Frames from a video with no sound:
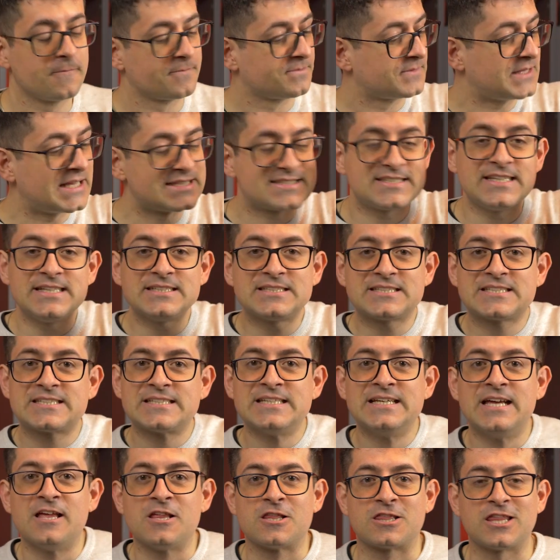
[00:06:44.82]
That's it.
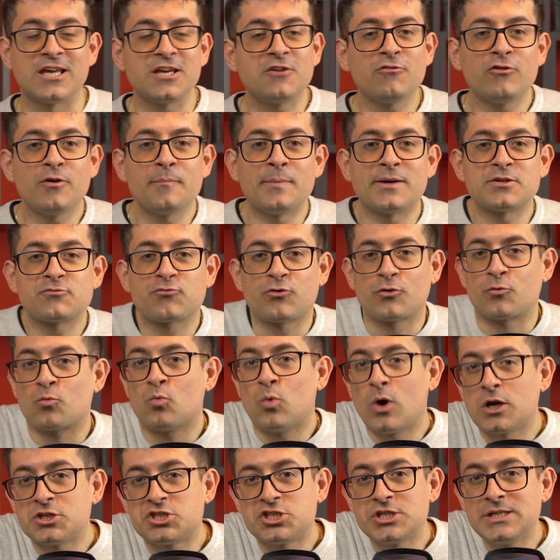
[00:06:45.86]
Thank you very much for
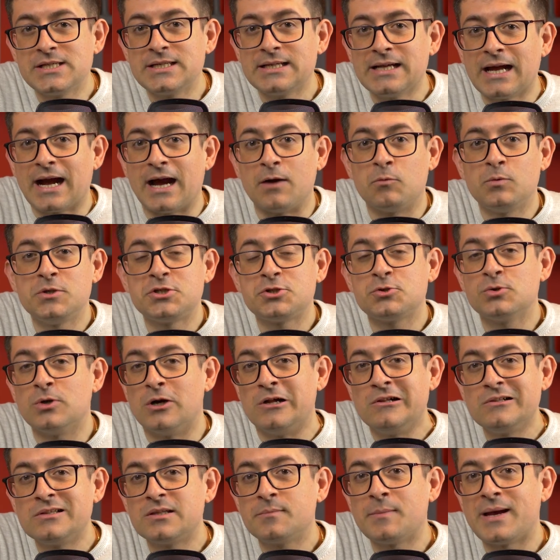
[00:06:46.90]
watching. I wish you
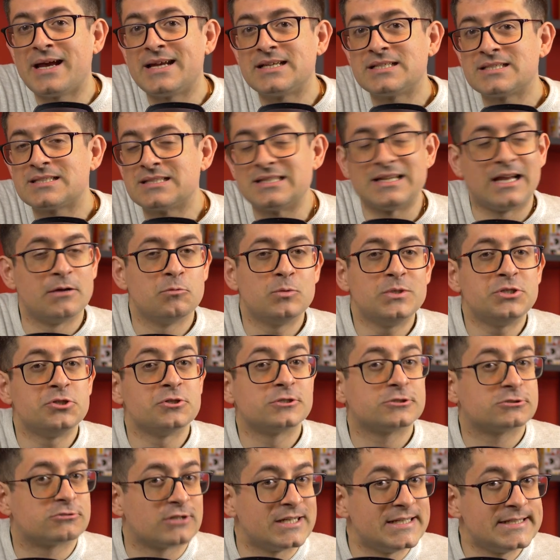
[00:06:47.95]
all the best. I wish you
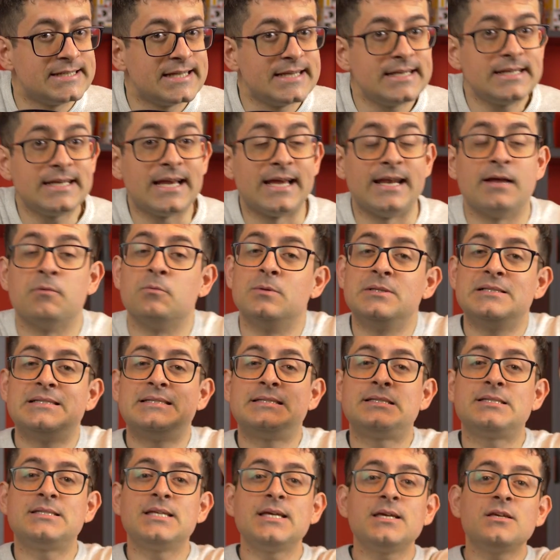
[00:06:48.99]
a great day and I will
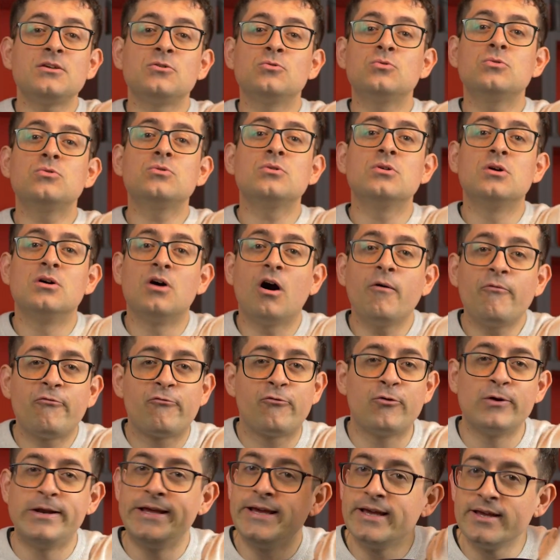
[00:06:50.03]
see you,
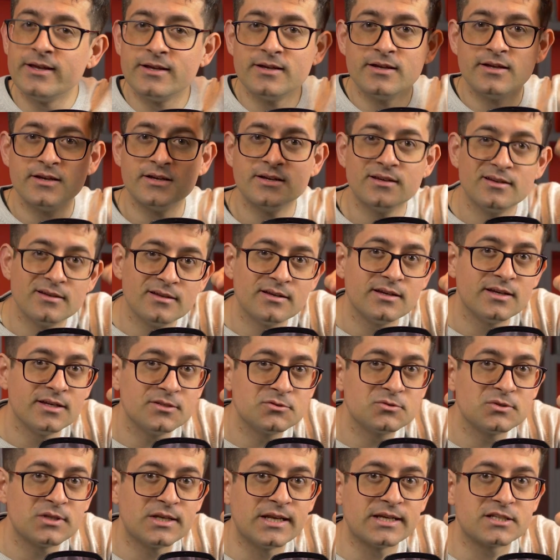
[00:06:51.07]
hopefully,
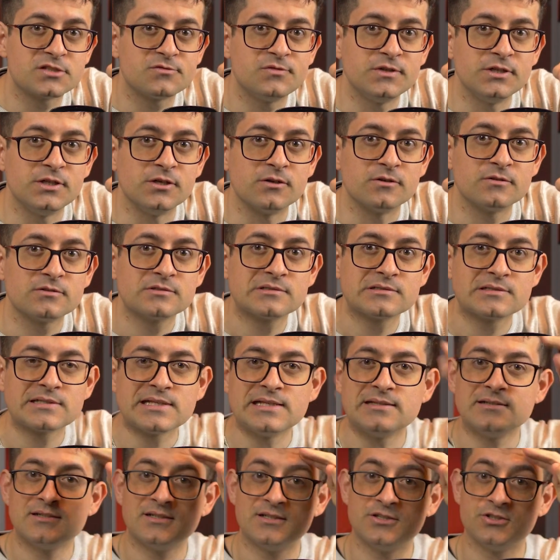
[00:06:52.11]
into the next video.
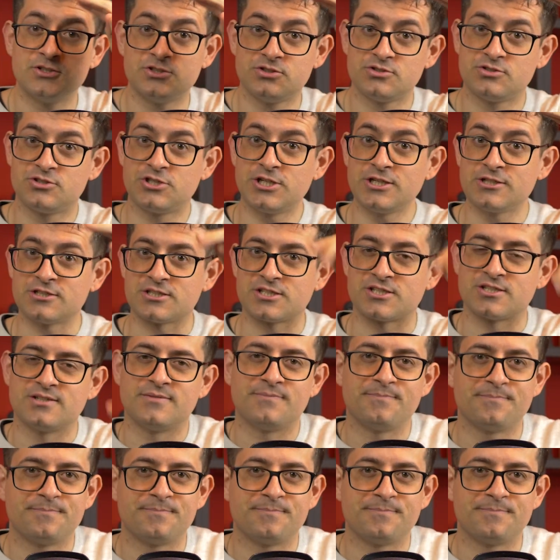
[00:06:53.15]
Cheers!